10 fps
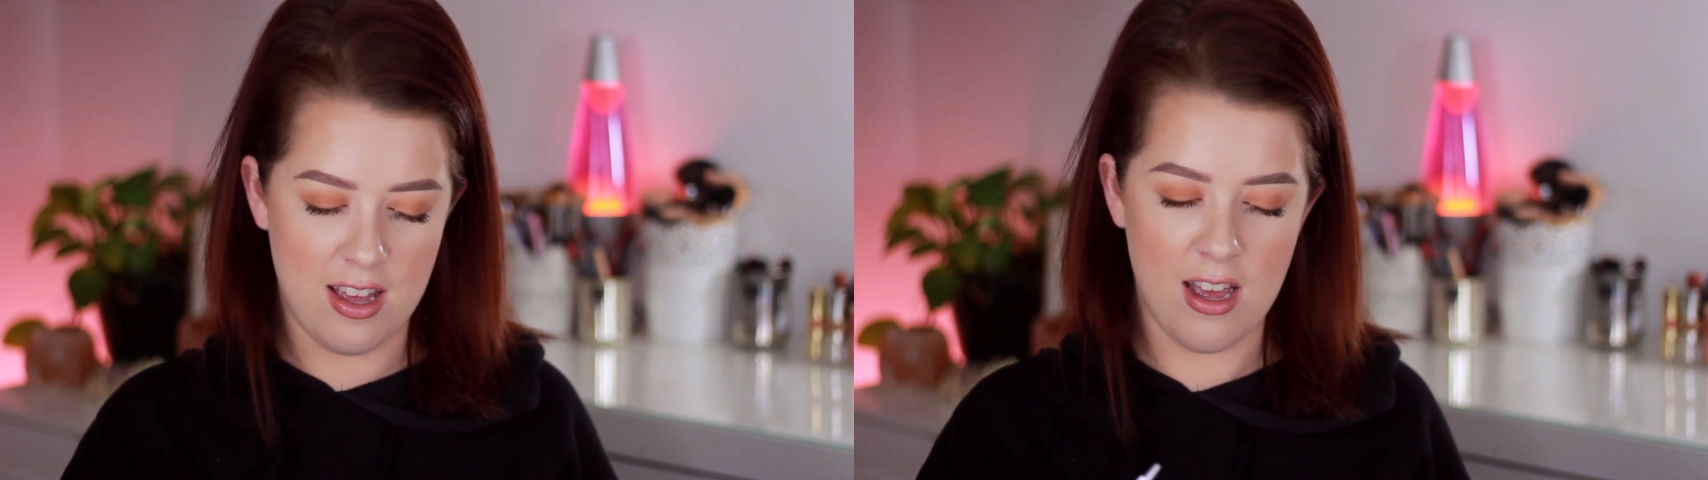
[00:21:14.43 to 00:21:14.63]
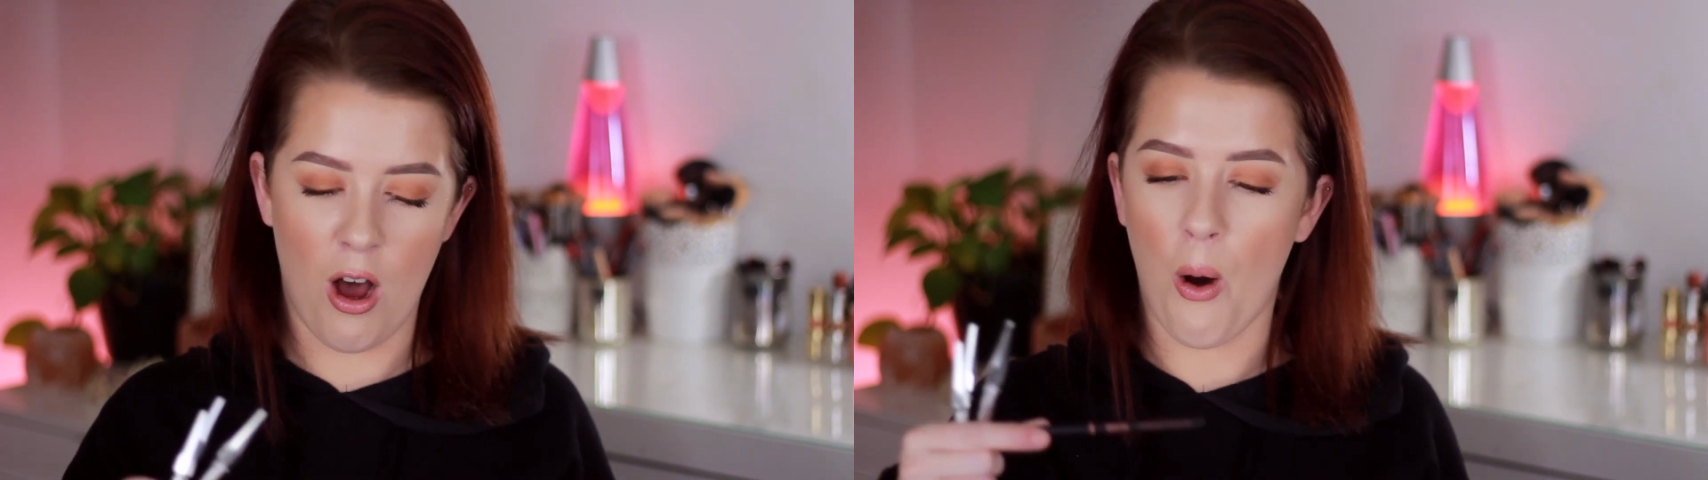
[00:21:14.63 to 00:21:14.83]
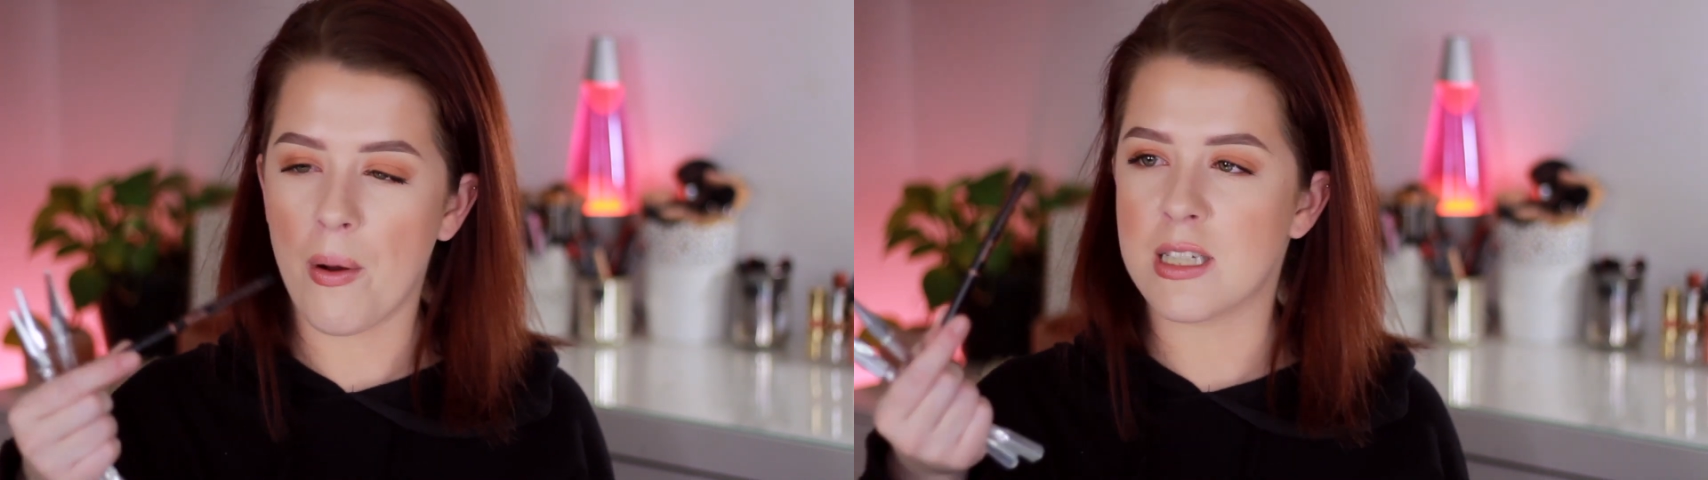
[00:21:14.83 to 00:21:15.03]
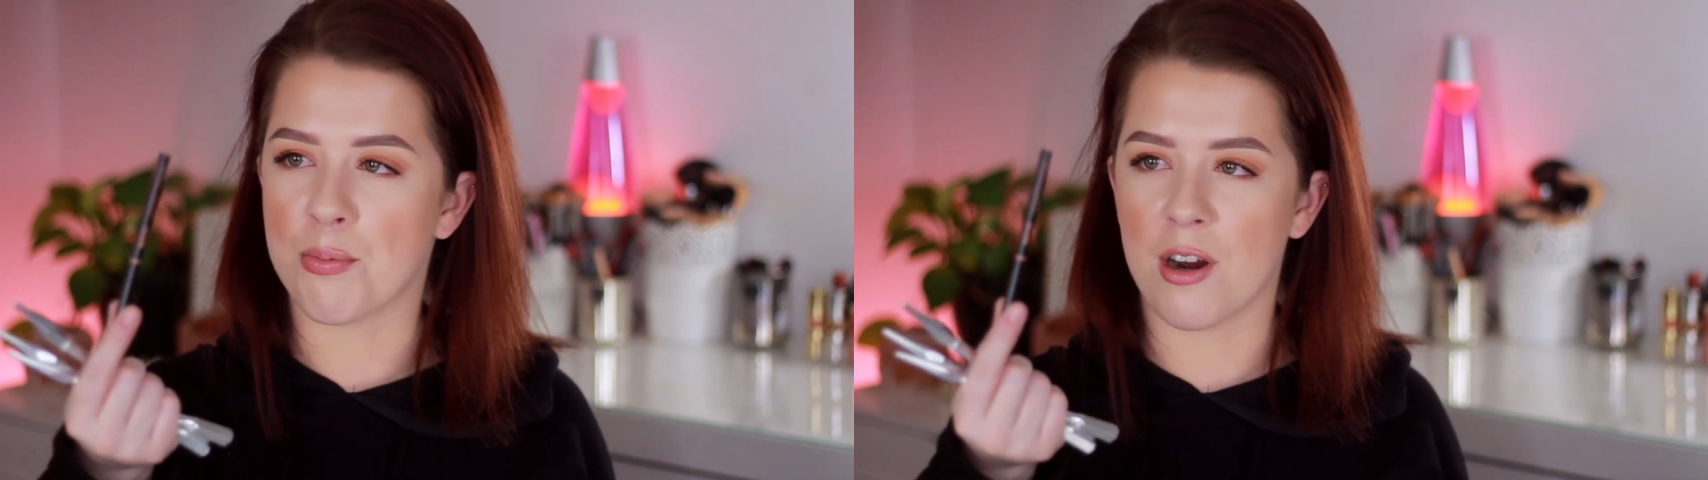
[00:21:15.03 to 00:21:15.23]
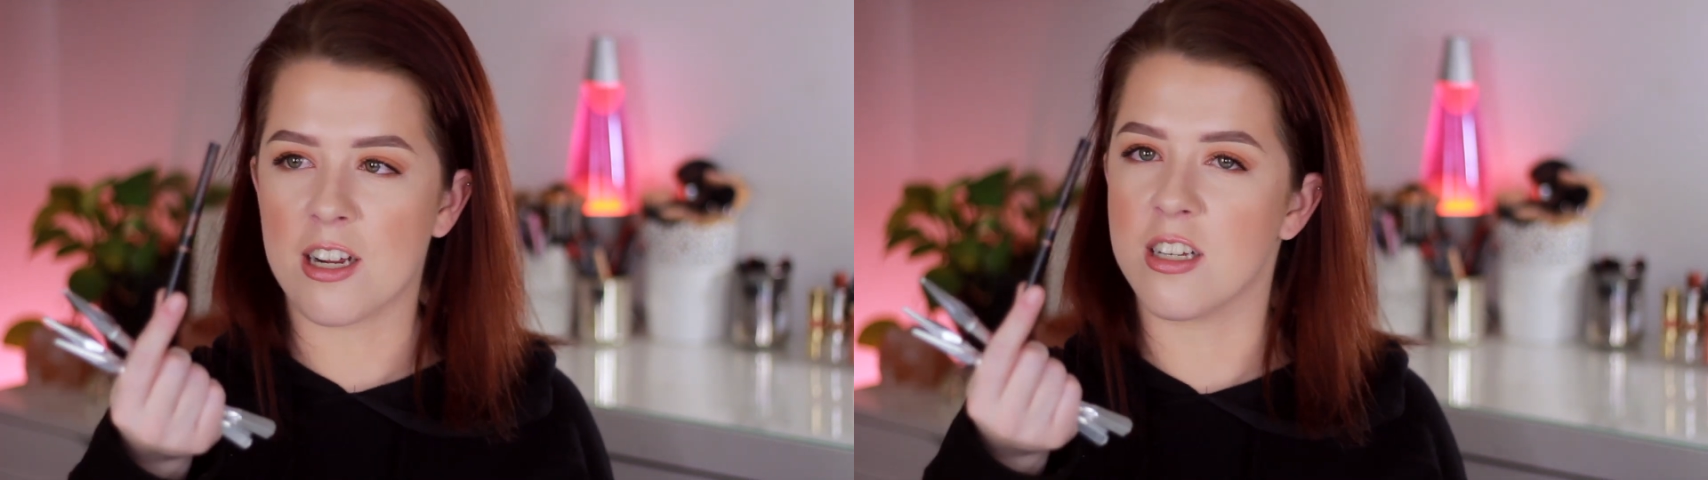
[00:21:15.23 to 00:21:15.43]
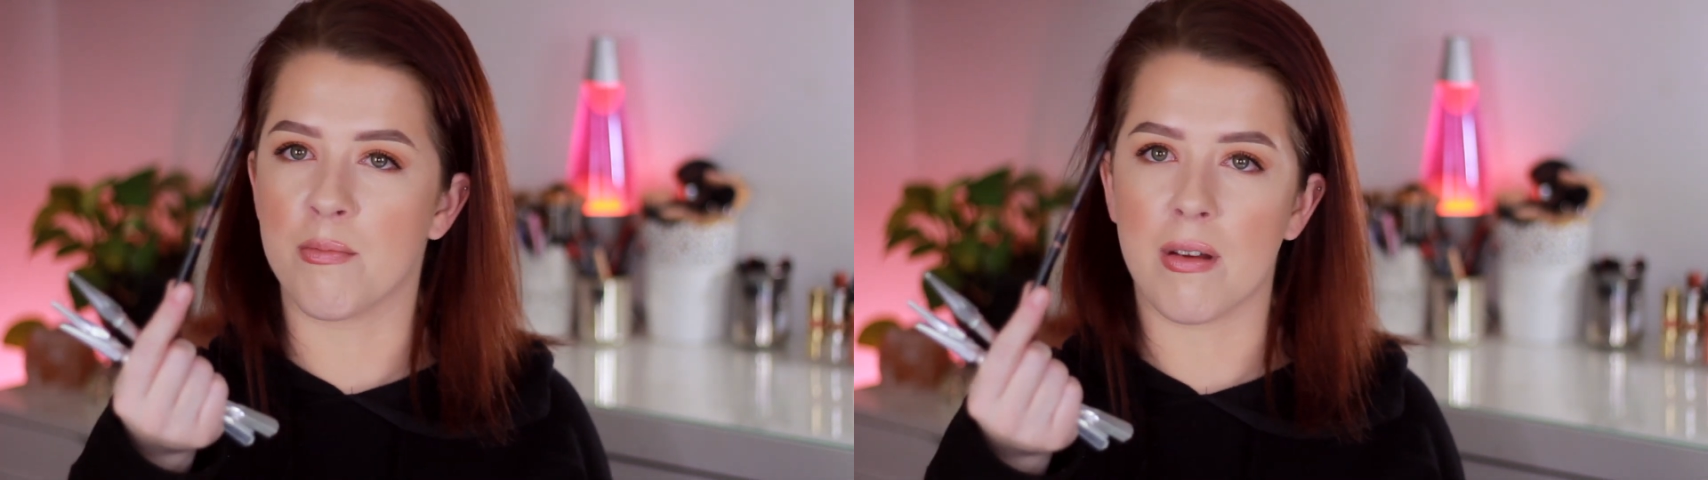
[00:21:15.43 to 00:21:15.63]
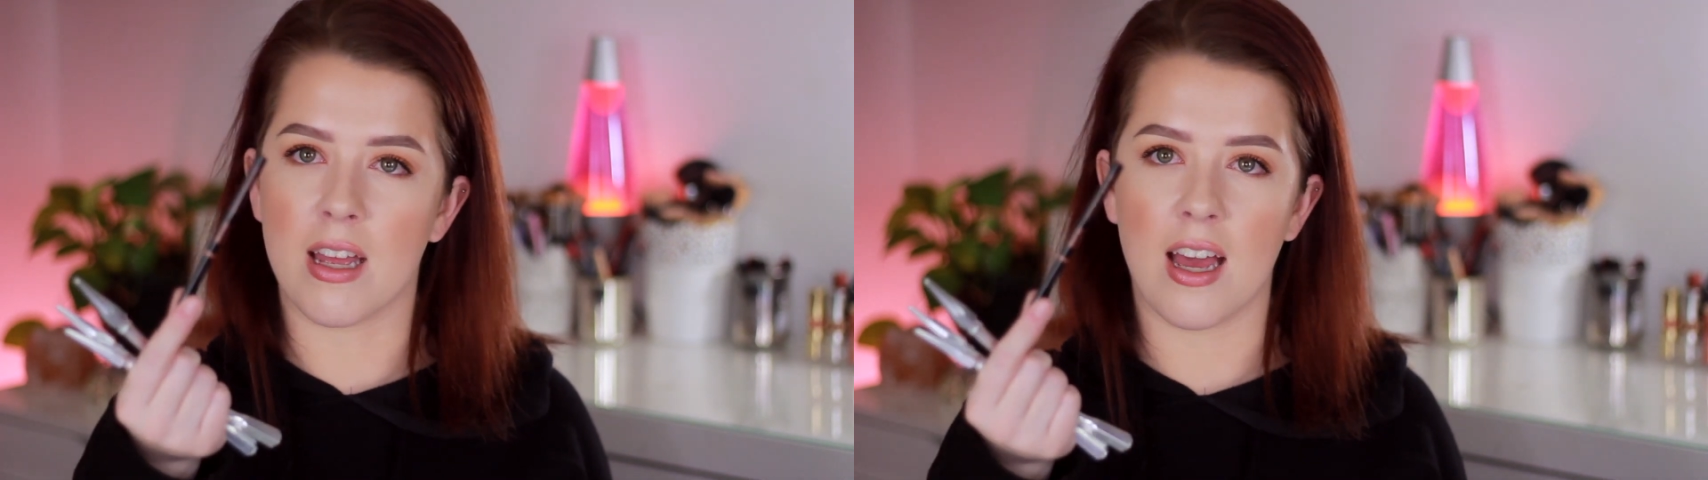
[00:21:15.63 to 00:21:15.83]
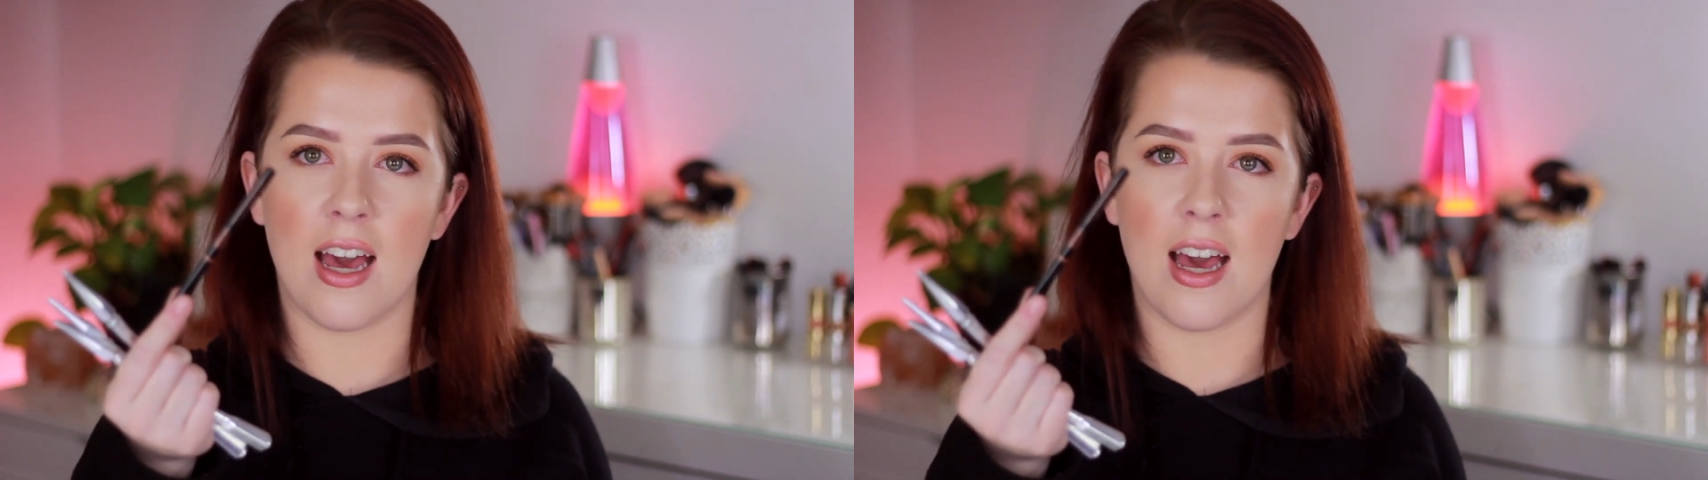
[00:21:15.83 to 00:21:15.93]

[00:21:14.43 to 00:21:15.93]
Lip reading: It always breaks on me,